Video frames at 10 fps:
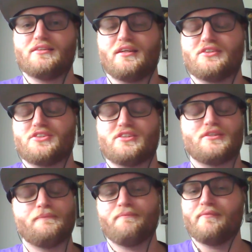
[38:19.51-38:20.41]
It's just
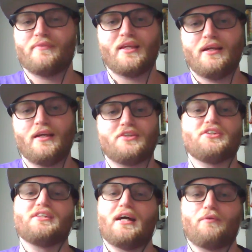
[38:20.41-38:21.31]

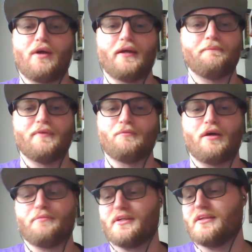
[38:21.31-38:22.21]
not right, in my
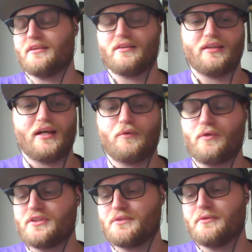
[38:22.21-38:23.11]
opinion. A lot of
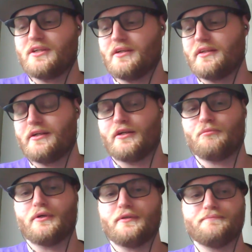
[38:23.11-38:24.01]
work to be done there,
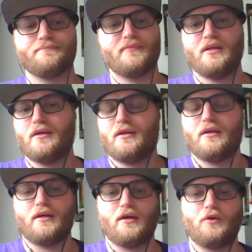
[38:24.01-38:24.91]
but
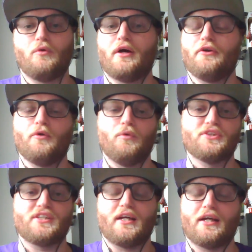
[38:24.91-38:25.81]
I don't know. We'll
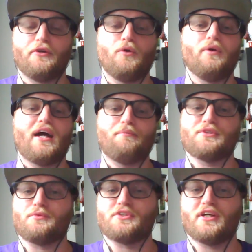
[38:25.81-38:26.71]
see. I don't know what
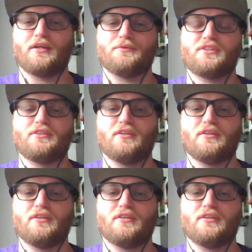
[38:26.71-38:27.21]
happens with Jacobs.